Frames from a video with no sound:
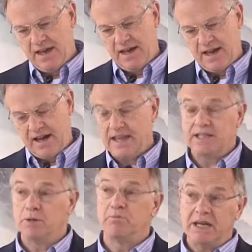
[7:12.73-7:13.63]
Uh, and
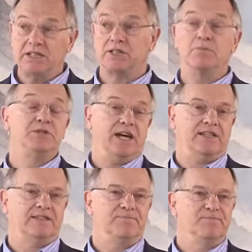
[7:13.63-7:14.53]
that's a big
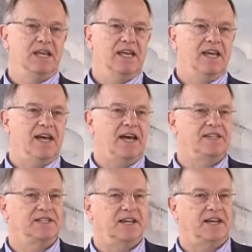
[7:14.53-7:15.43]
subject.
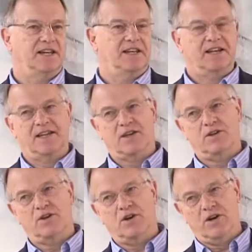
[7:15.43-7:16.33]
And uh,
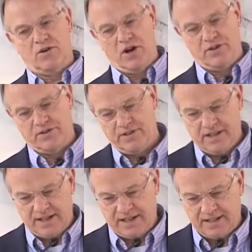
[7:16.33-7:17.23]
earlier on,
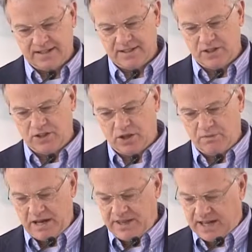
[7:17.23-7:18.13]
uh,
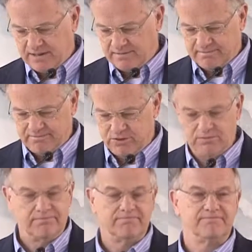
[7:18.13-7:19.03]
John made that
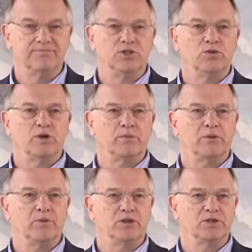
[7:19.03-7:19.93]
joke
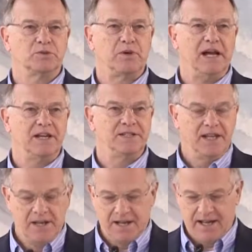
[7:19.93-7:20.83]
about Pontius Pilate.
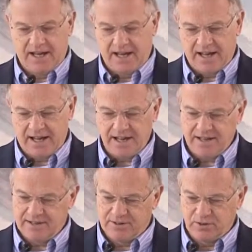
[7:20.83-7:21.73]
Uh,
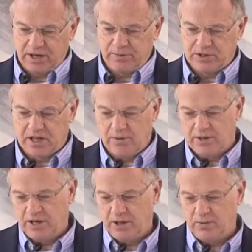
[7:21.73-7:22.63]
I thought I would start
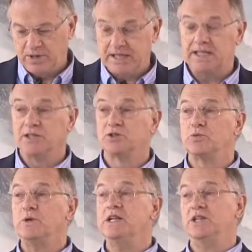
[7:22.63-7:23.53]
with another one. It's actually a
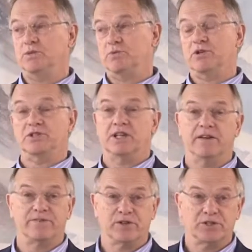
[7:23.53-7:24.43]
Swedish person
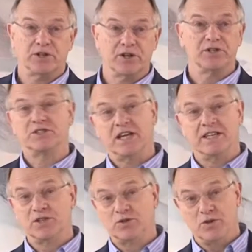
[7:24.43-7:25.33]
I first heard say
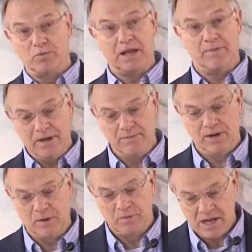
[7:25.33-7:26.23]
this, so you can blame him,
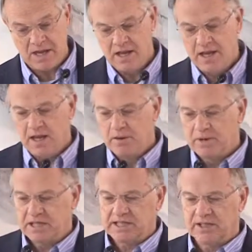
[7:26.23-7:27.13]
not me.
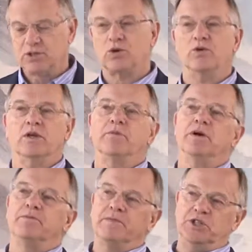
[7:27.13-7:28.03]
But he said that talking
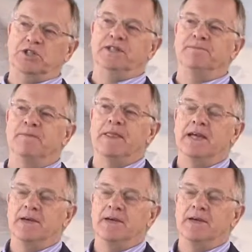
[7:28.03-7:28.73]
about mission